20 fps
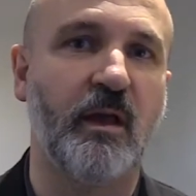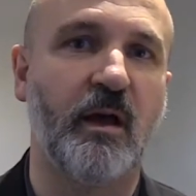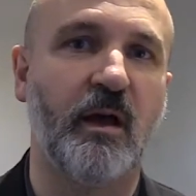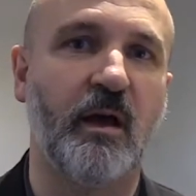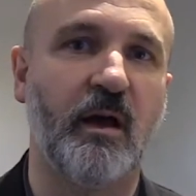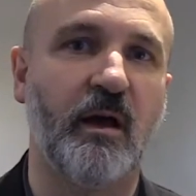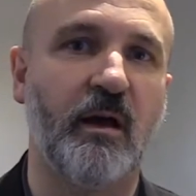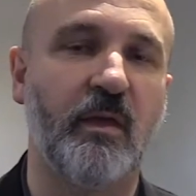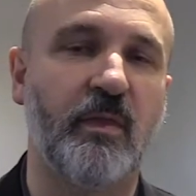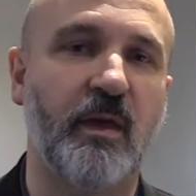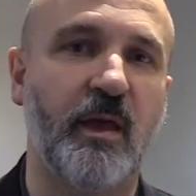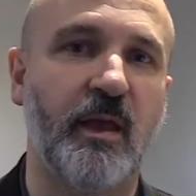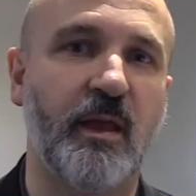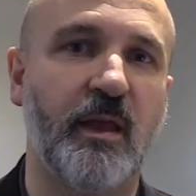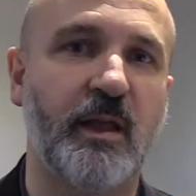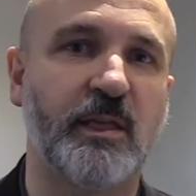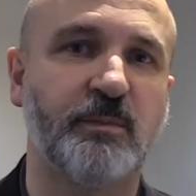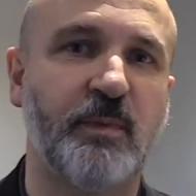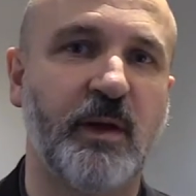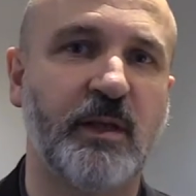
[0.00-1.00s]
Are they
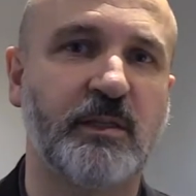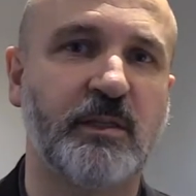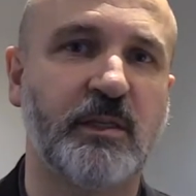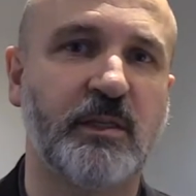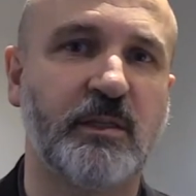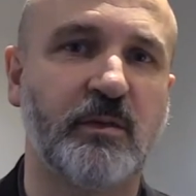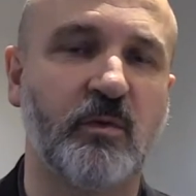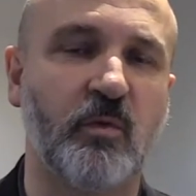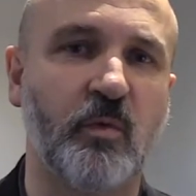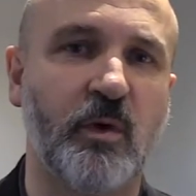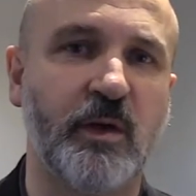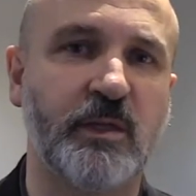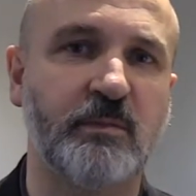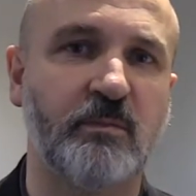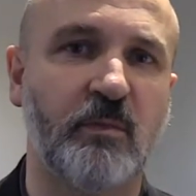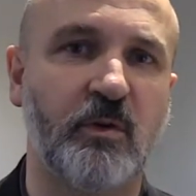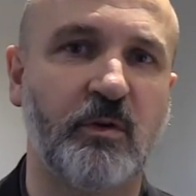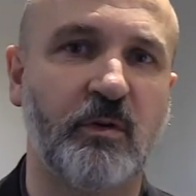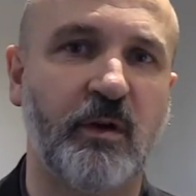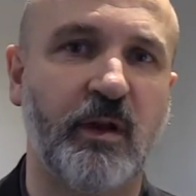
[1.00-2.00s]
expected to always
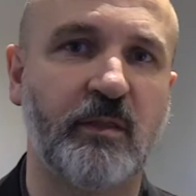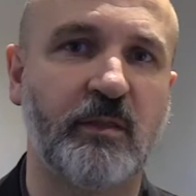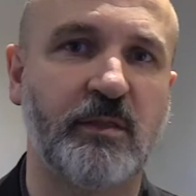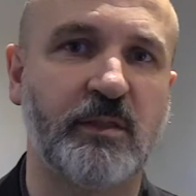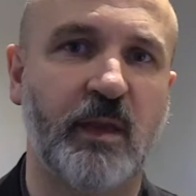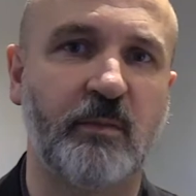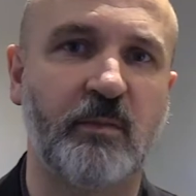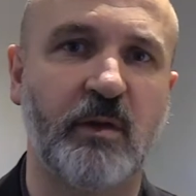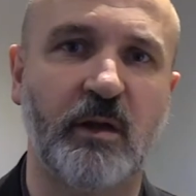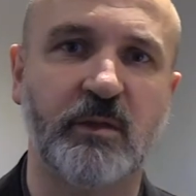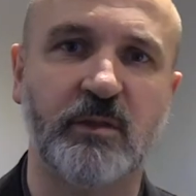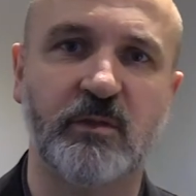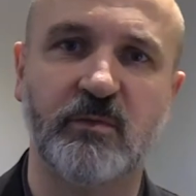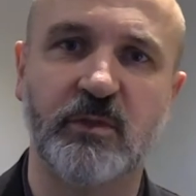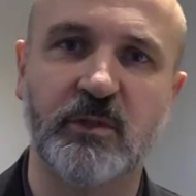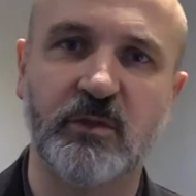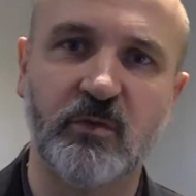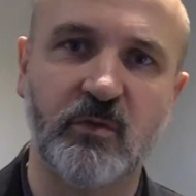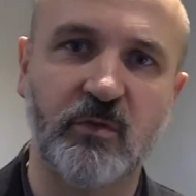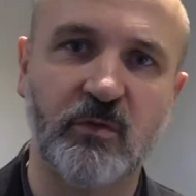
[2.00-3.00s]
moderate the same kinds of
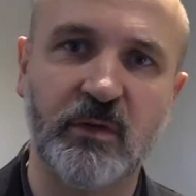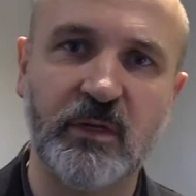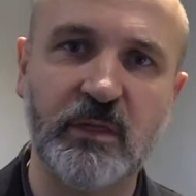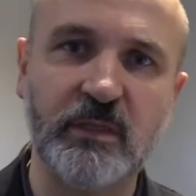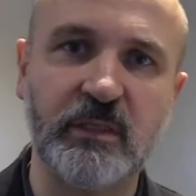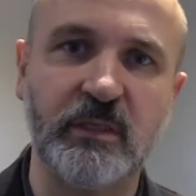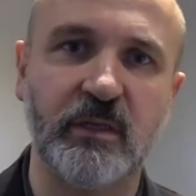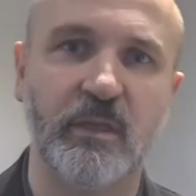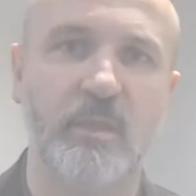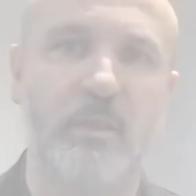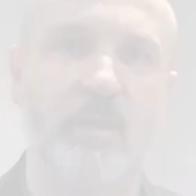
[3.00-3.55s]
stories?